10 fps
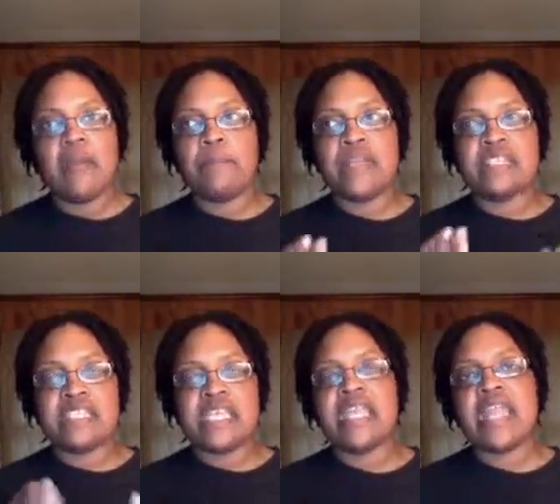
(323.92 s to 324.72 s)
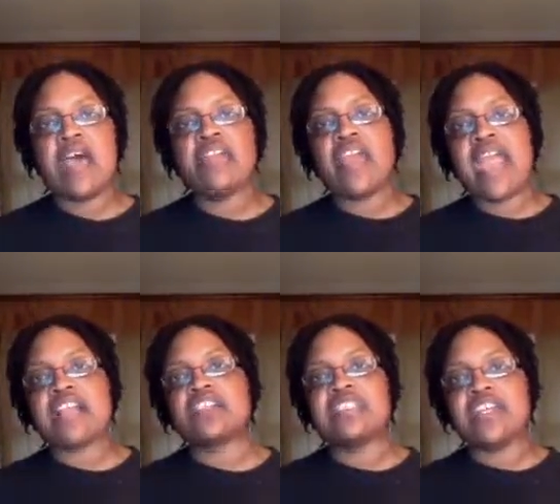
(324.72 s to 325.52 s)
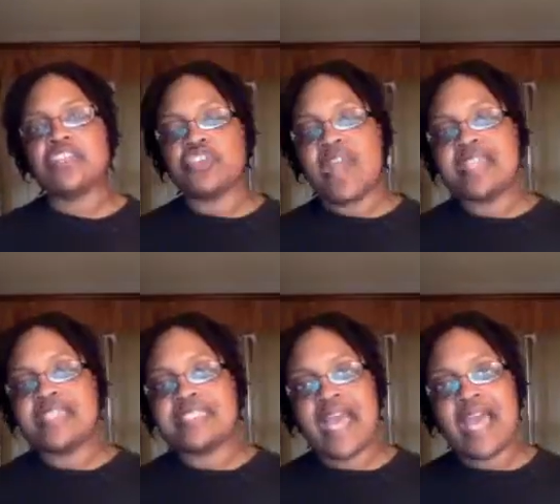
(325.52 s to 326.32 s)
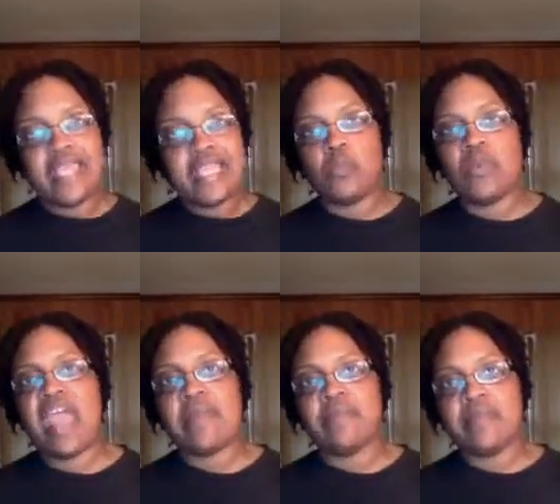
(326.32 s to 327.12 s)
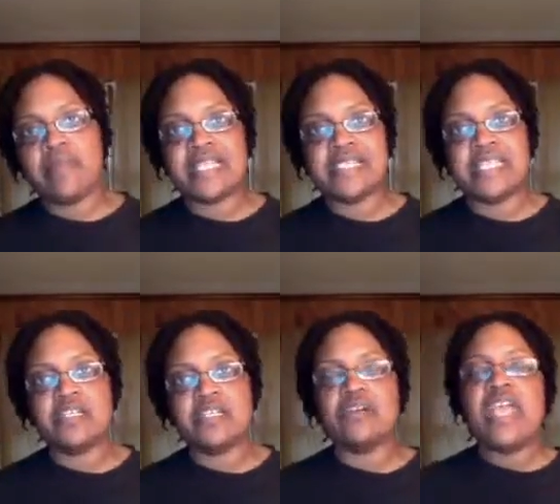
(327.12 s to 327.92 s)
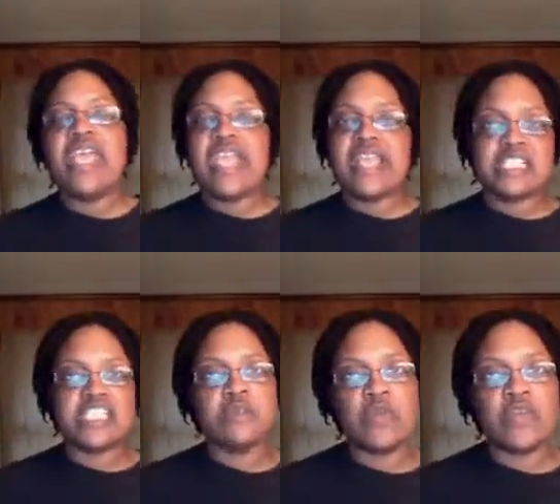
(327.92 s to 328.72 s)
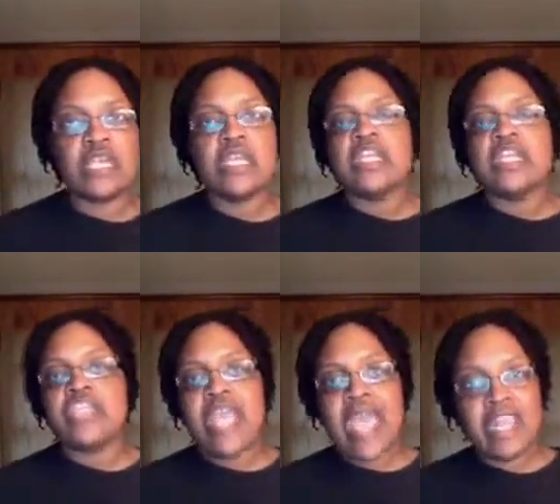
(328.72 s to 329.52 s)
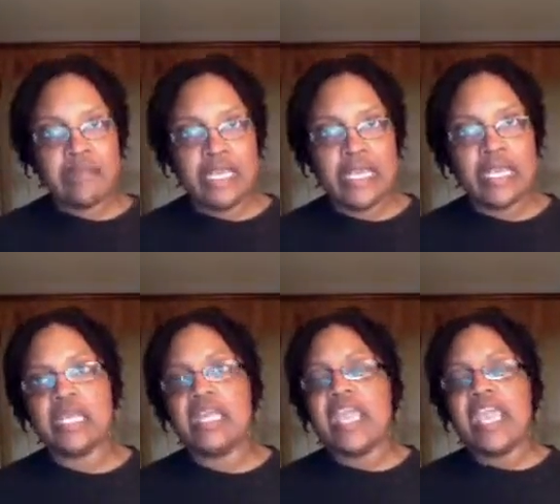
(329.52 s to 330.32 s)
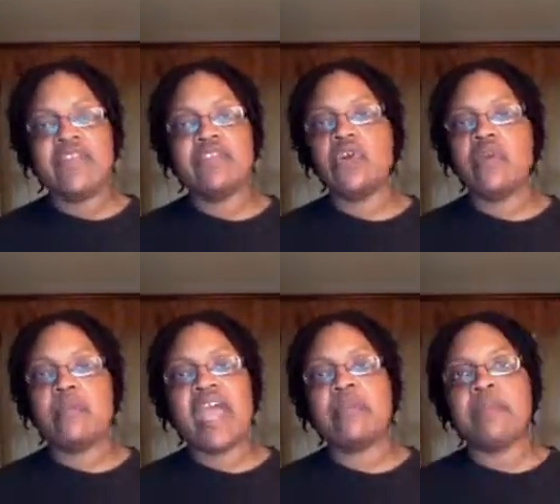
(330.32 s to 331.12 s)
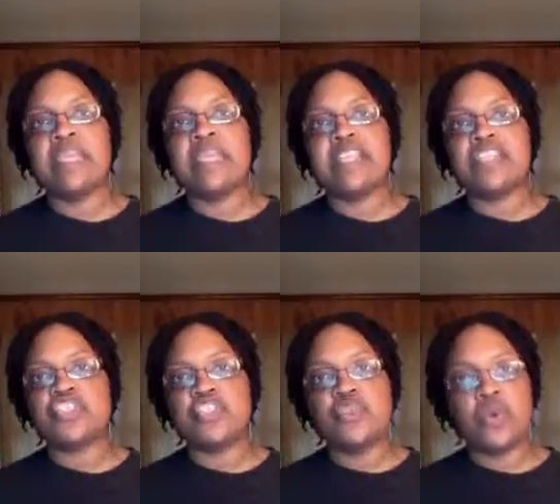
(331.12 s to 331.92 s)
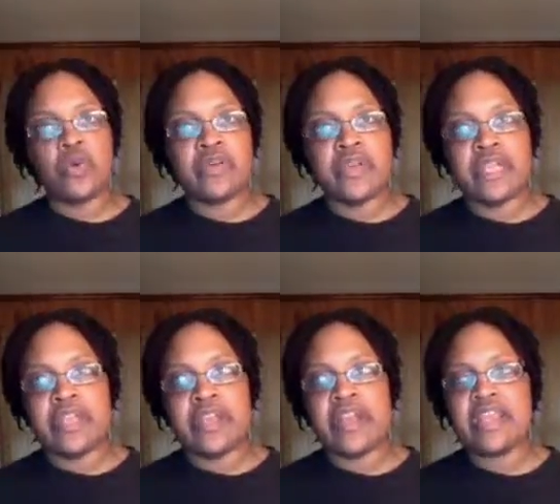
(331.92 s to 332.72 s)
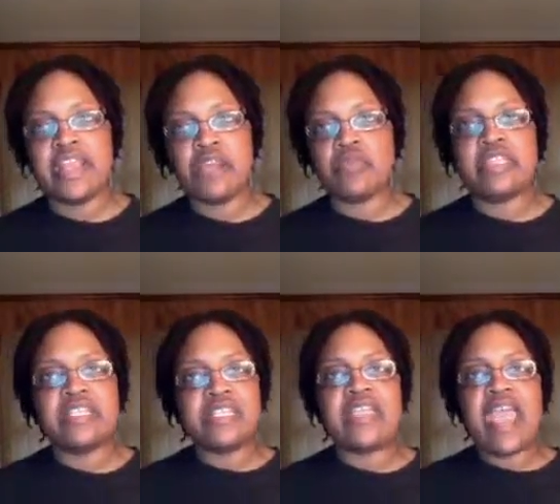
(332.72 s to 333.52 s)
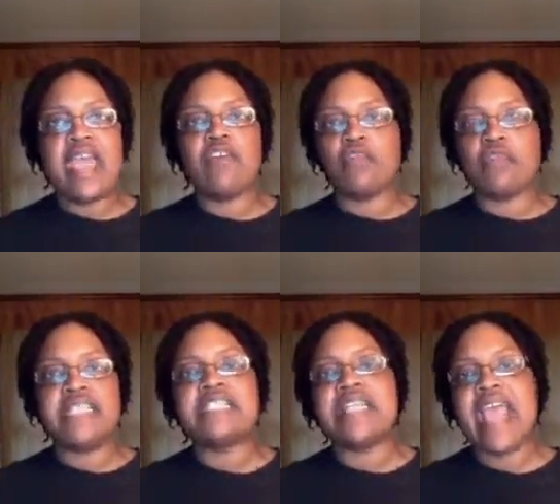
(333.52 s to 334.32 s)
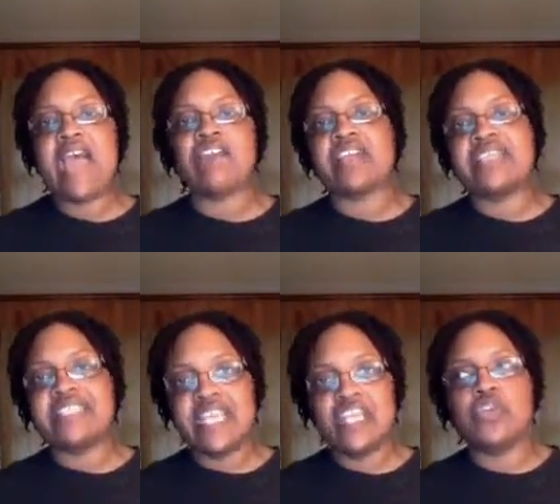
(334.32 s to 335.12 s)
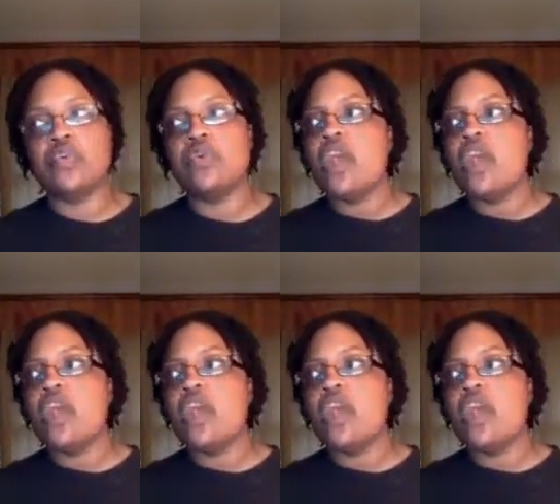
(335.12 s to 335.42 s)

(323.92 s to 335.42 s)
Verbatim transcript: but seeing how they're actually trying to tie in what happened to Man of Steel into this movie, she had to be in it. Even though, in my opinion, they just shoehorned her in there and they really didn't have a reason to have her continue